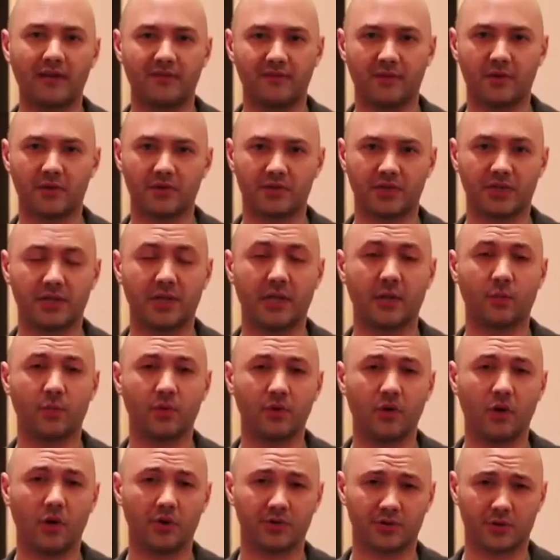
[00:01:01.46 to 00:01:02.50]
white version. It
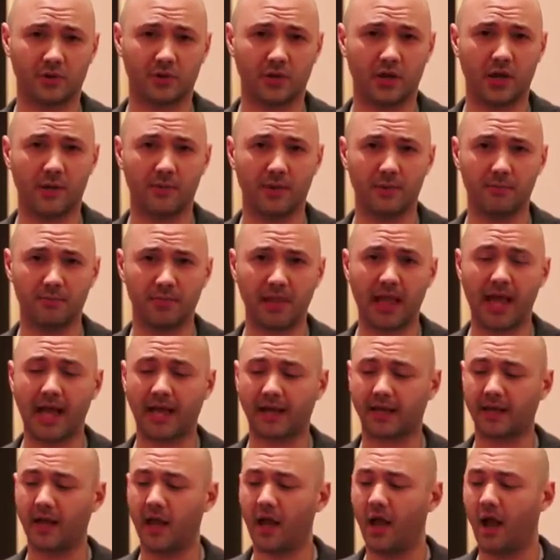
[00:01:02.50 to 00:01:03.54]
will also come in
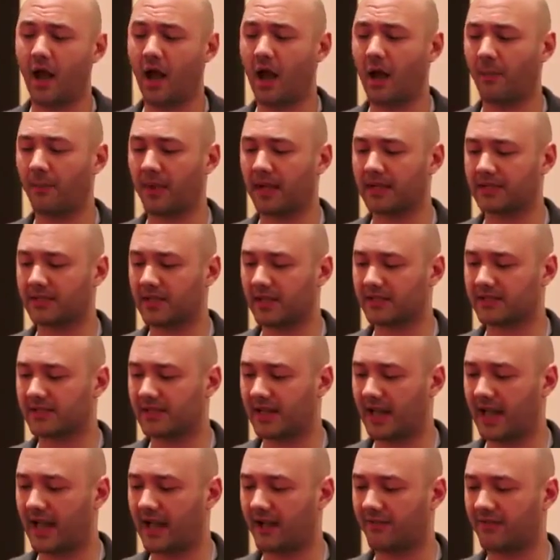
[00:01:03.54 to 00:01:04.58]
black. It
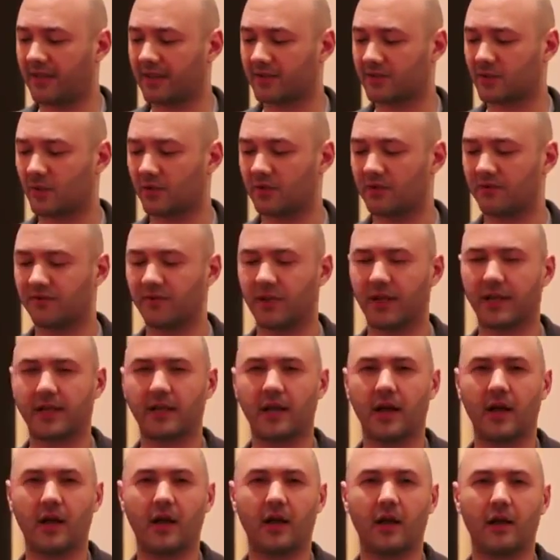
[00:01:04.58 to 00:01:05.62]
doesn't have that sort of
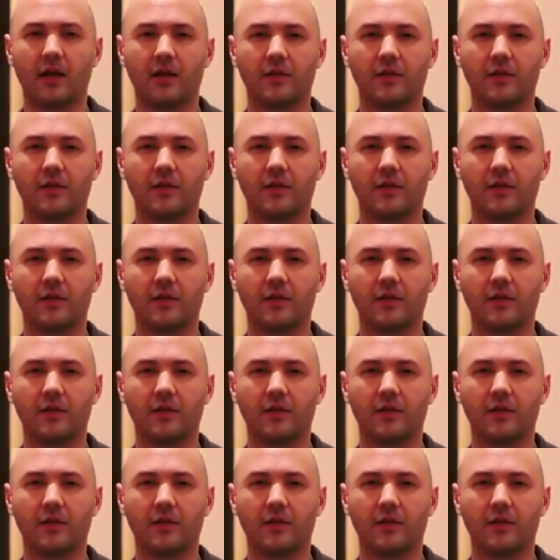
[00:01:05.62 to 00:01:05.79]
like